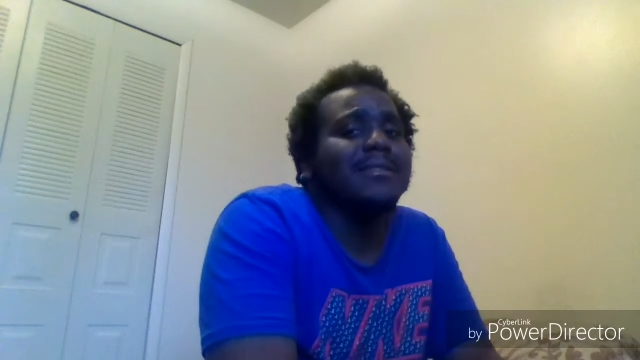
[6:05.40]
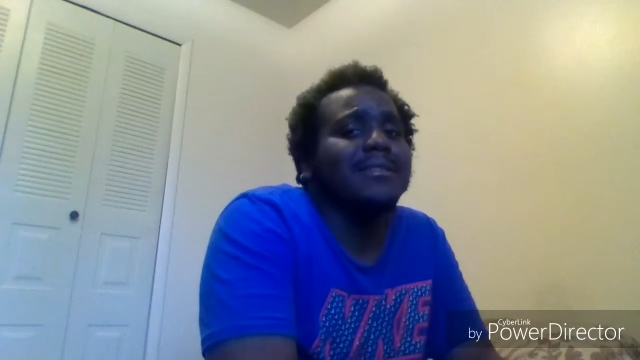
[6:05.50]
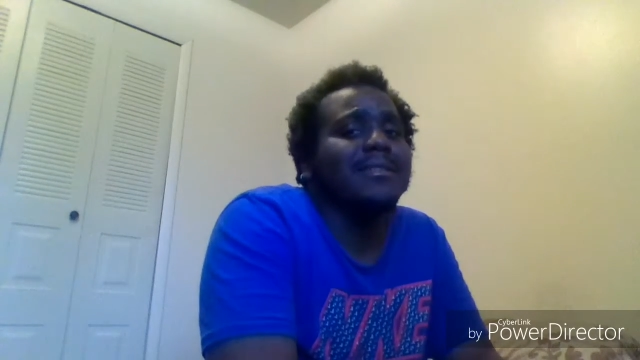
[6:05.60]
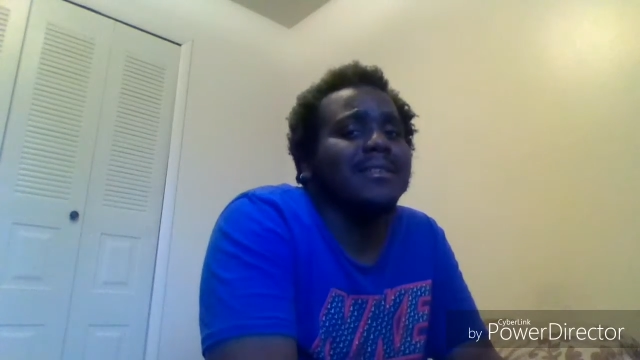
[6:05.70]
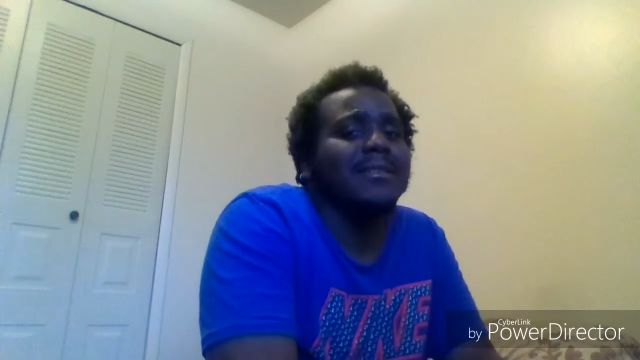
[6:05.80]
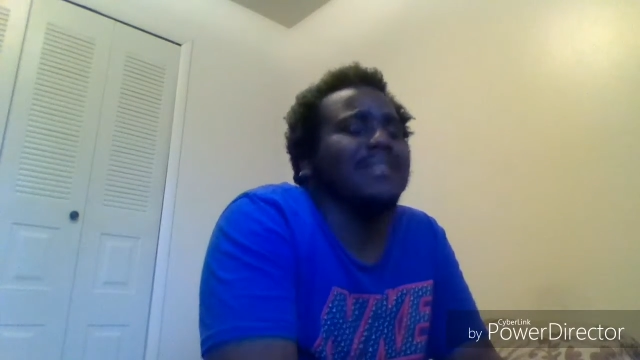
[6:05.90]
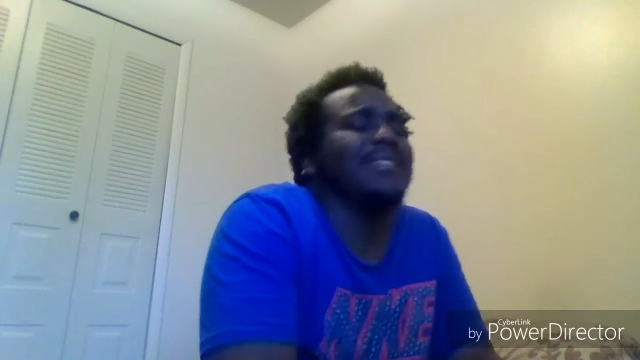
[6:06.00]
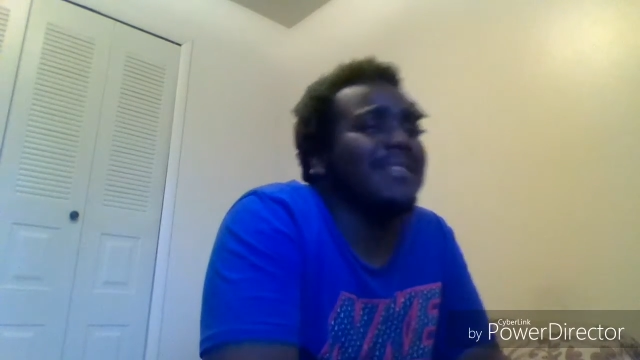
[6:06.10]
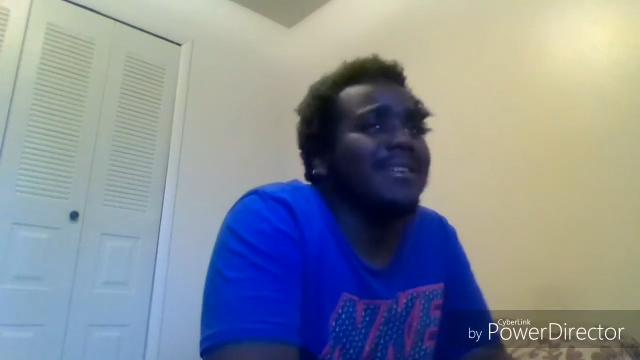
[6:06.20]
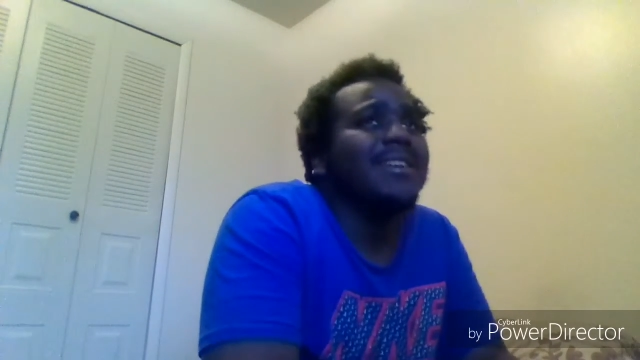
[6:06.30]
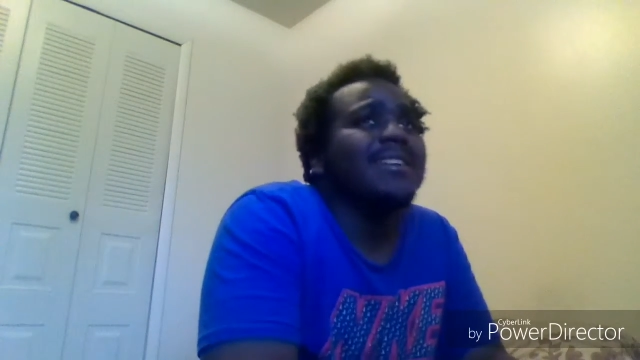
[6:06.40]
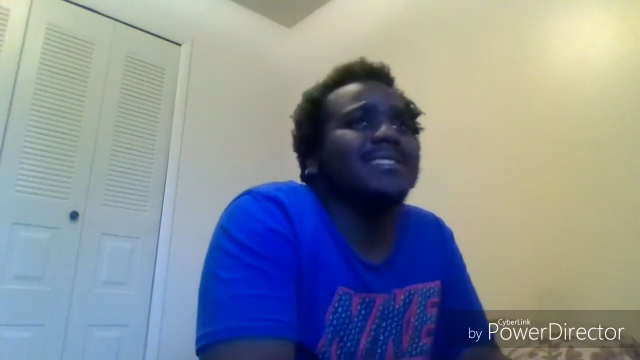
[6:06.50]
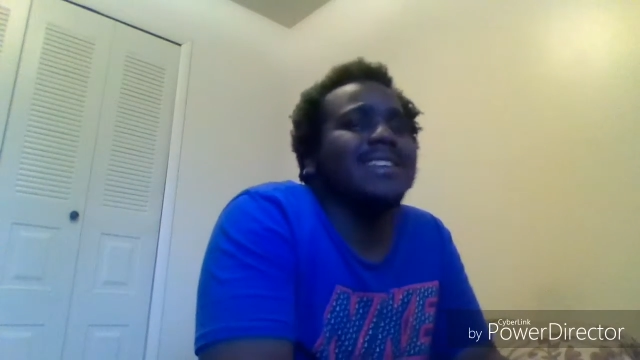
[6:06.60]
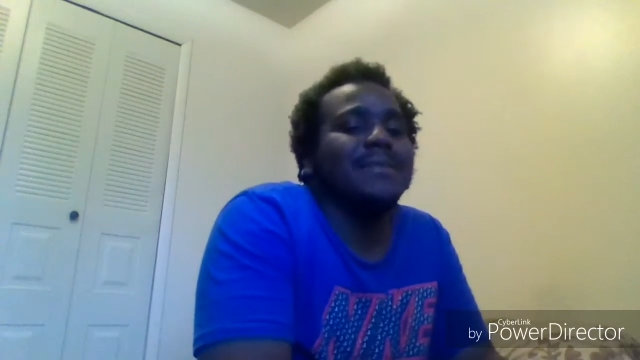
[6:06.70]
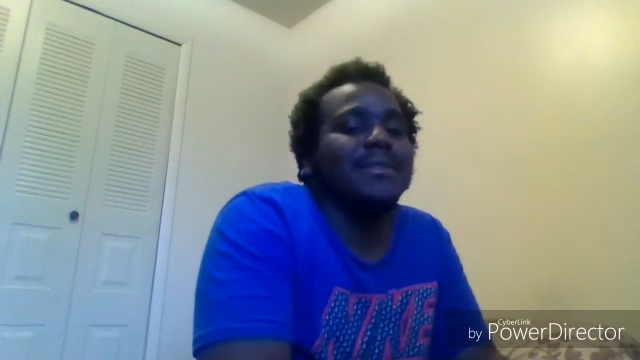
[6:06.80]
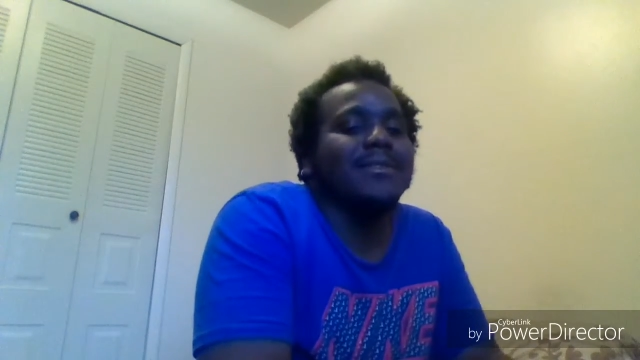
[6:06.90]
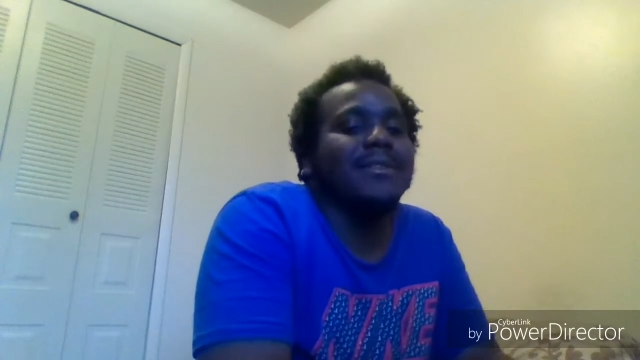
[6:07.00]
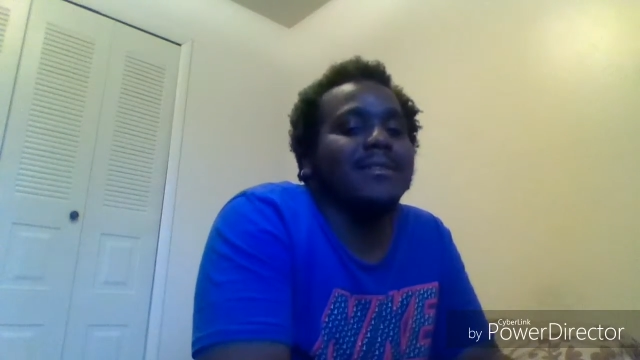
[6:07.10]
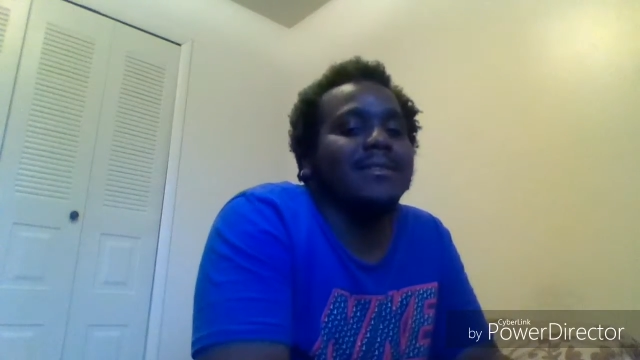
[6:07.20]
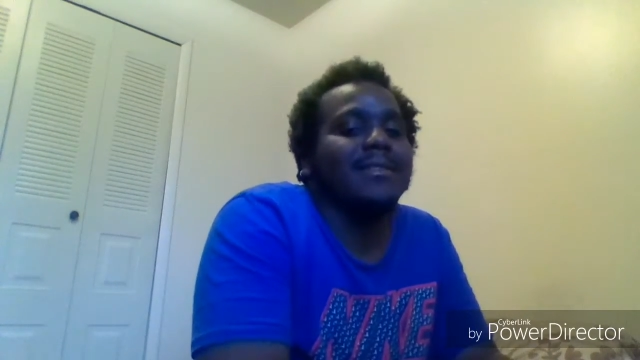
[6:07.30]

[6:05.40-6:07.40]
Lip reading: this is gonna be a little harder than I